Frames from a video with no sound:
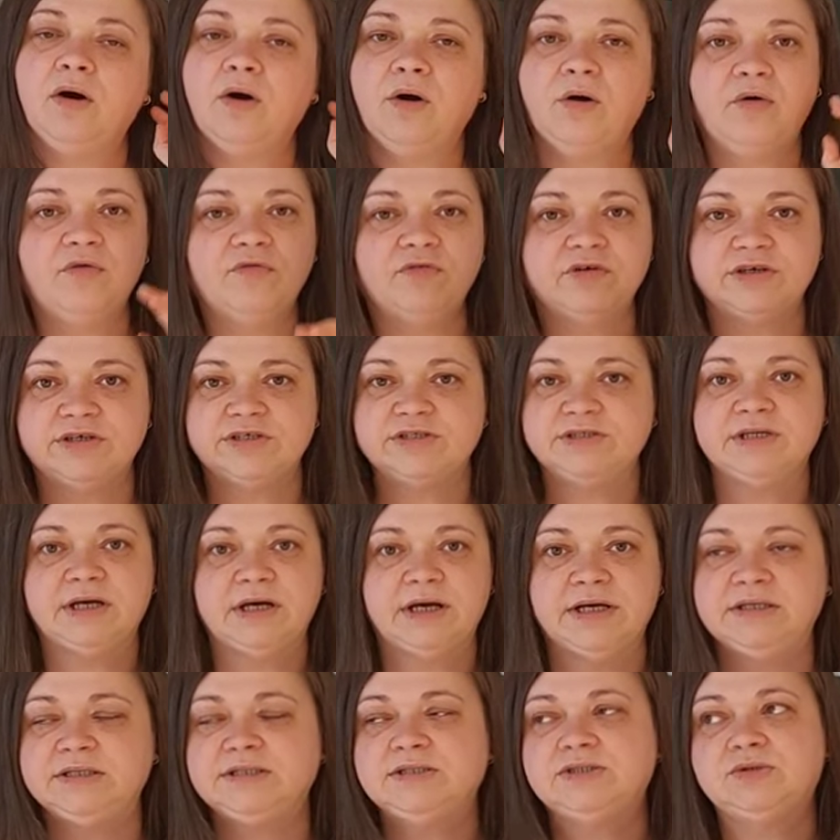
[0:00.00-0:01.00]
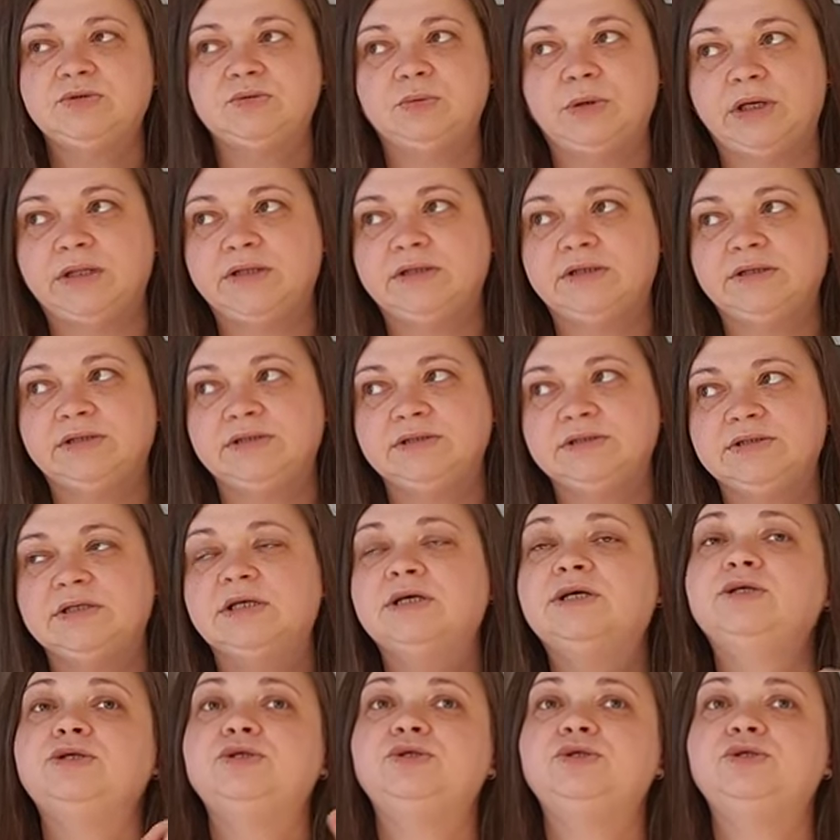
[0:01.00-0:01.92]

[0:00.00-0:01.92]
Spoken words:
oversized sweaters,